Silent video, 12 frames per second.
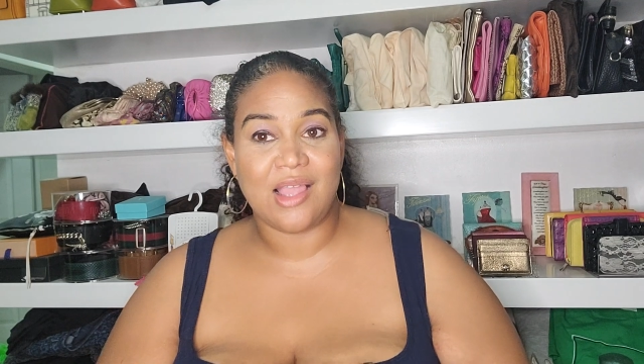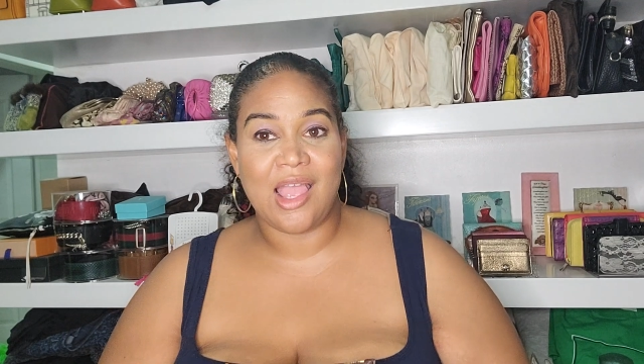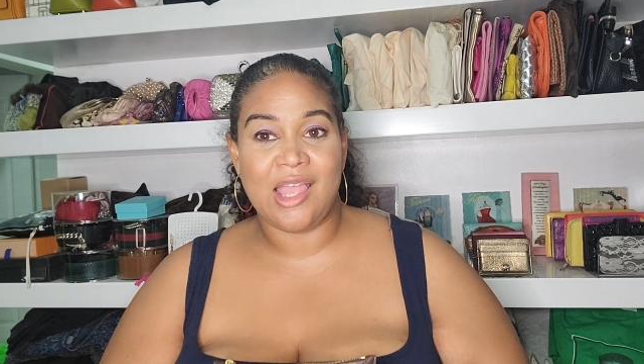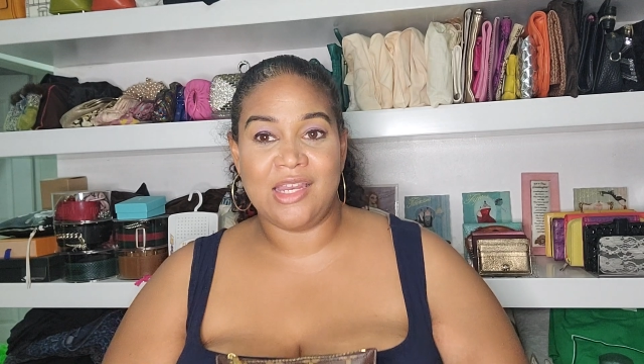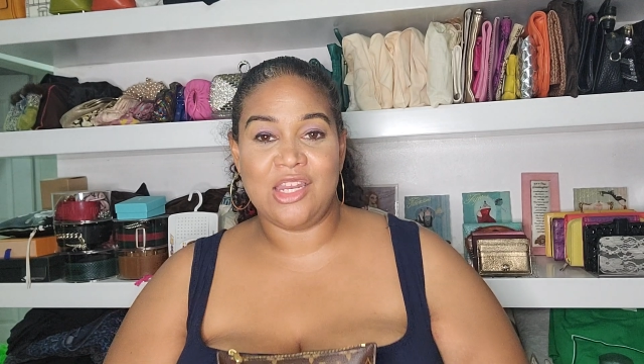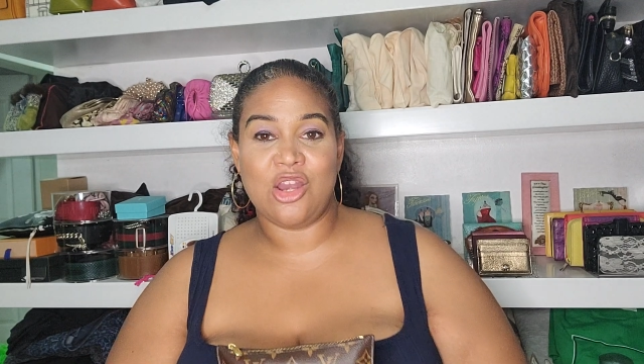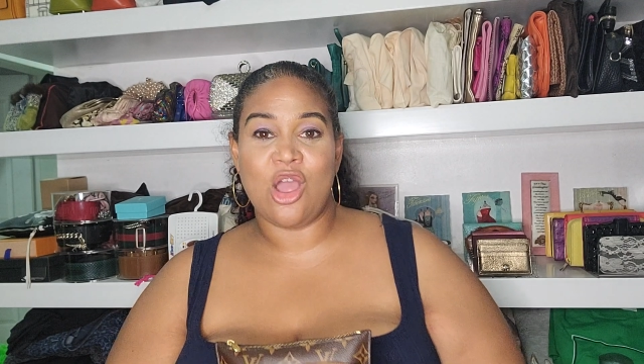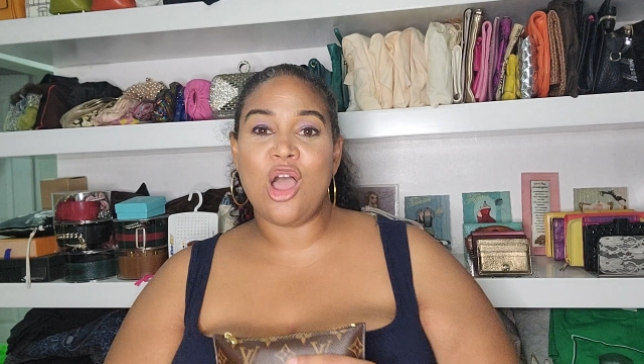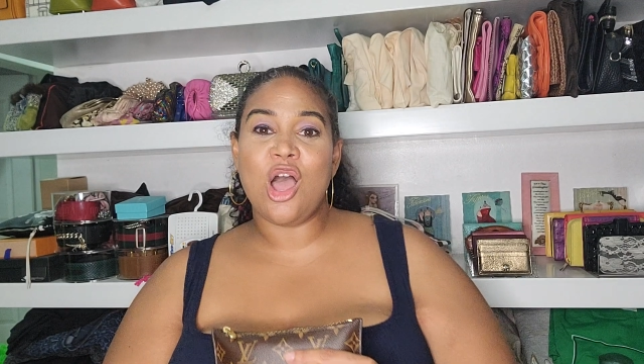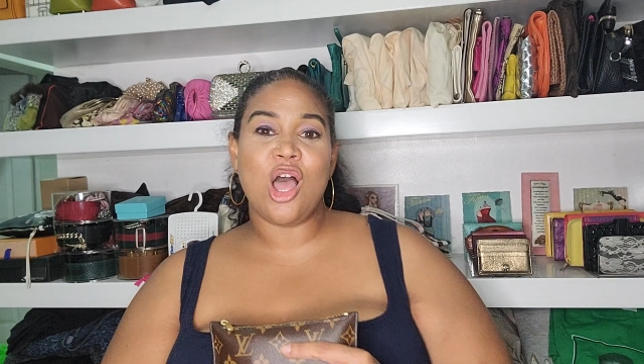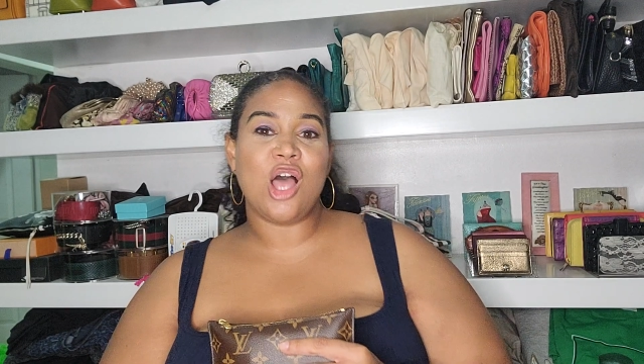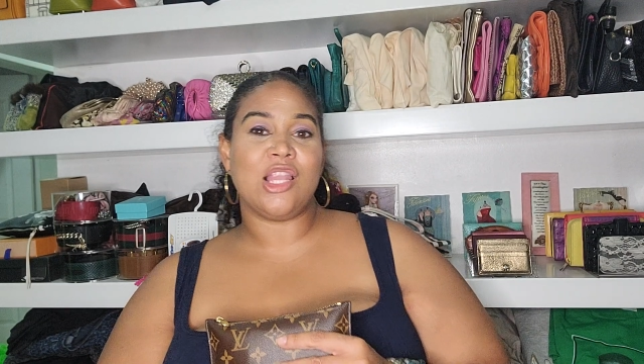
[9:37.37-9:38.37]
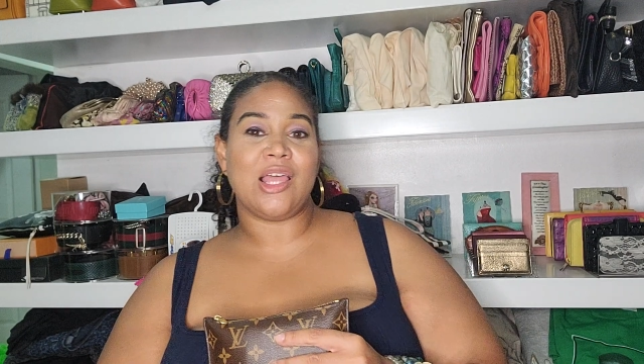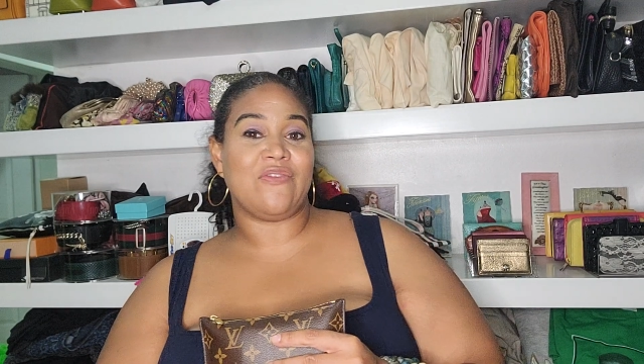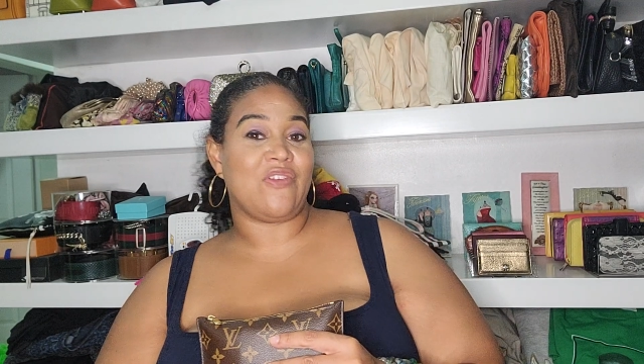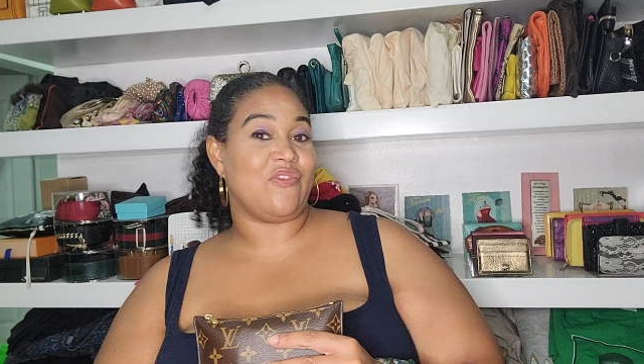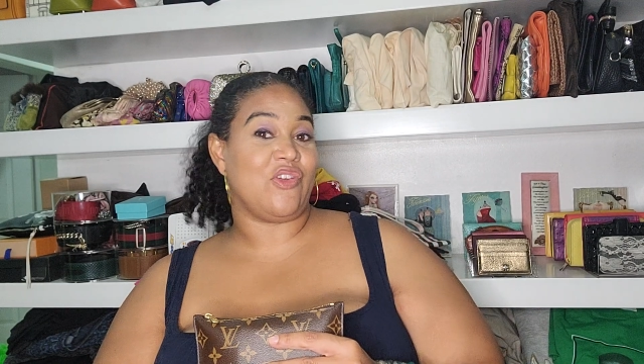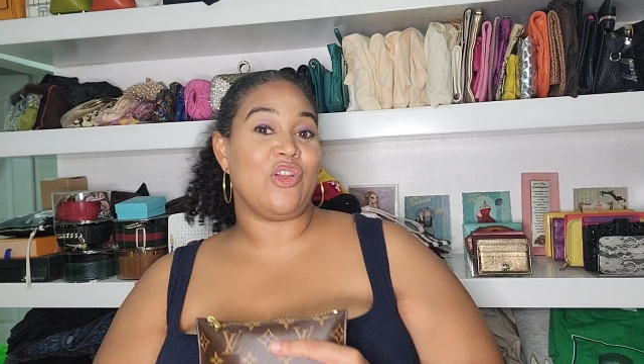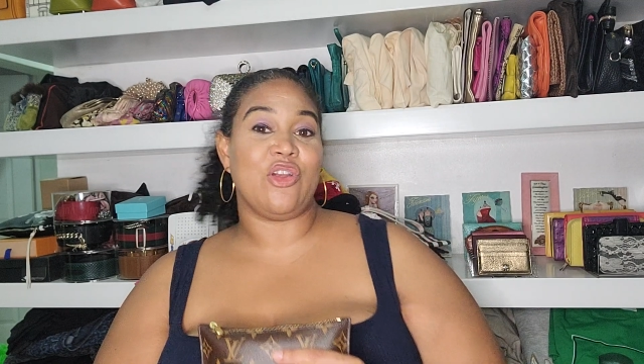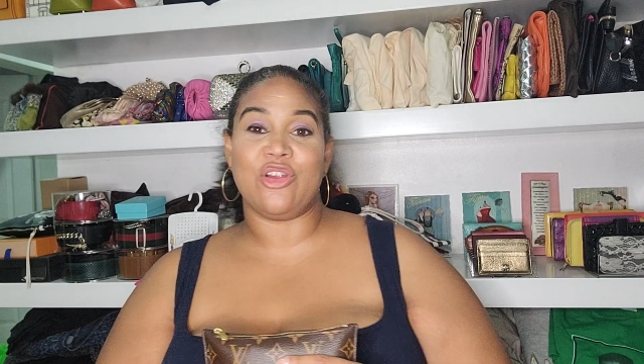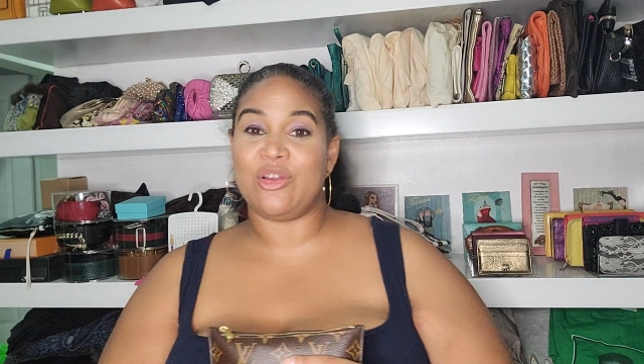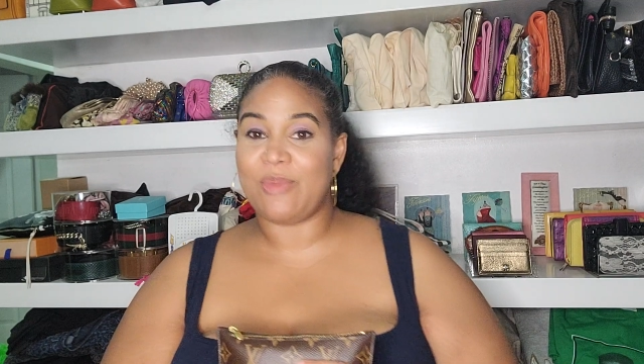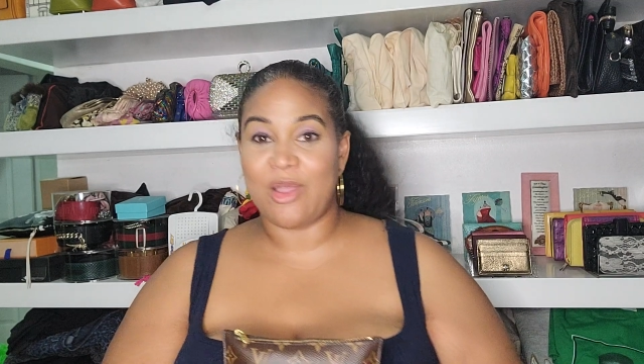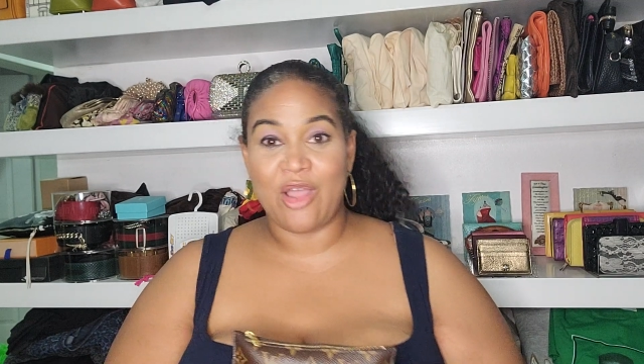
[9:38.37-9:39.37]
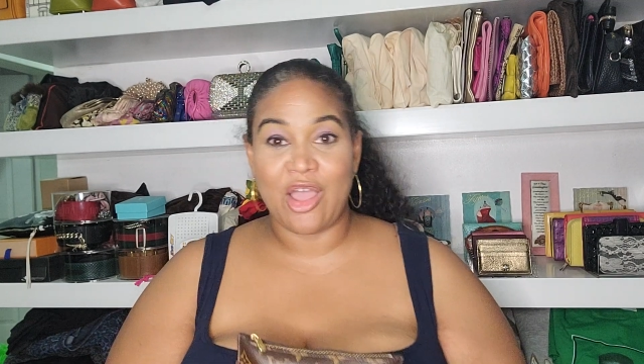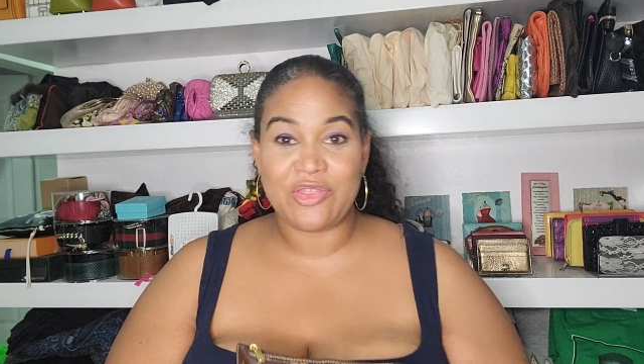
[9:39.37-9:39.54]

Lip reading: and in all I've ever heard about